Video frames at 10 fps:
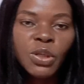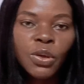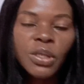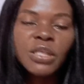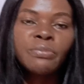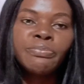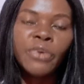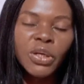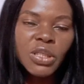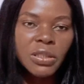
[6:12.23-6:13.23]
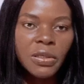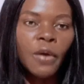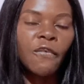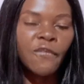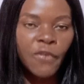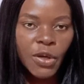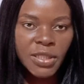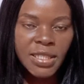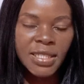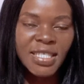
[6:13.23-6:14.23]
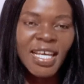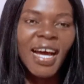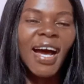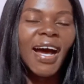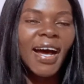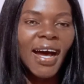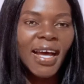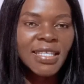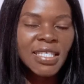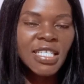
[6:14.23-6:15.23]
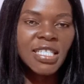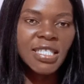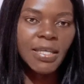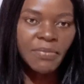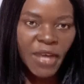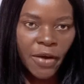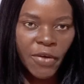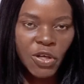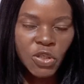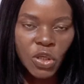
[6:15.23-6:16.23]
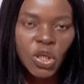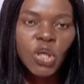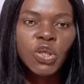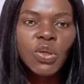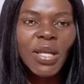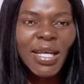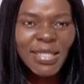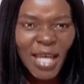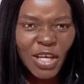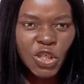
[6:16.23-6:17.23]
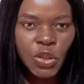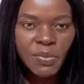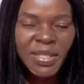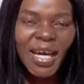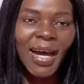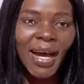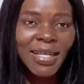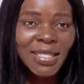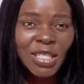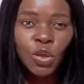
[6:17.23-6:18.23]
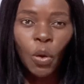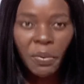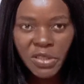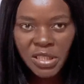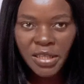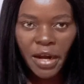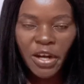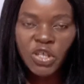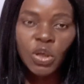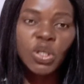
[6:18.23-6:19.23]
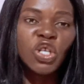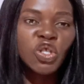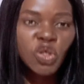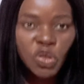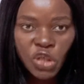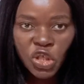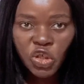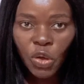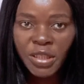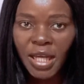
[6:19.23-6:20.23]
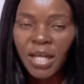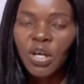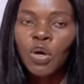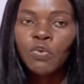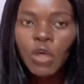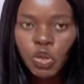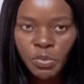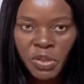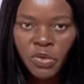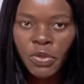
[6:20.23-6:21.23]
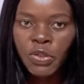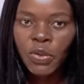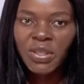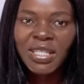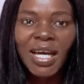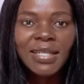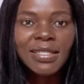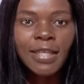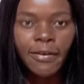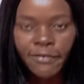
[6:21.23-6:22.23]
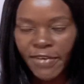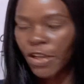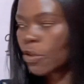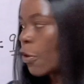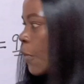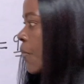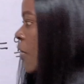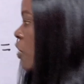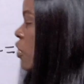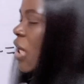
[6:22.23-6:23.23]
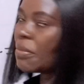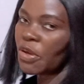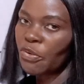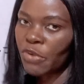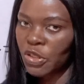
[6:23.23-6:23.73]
Because both forces are acting in the same direction. So let's assume they are acting in opposite direction to each other. What will be the resultant vector? So let me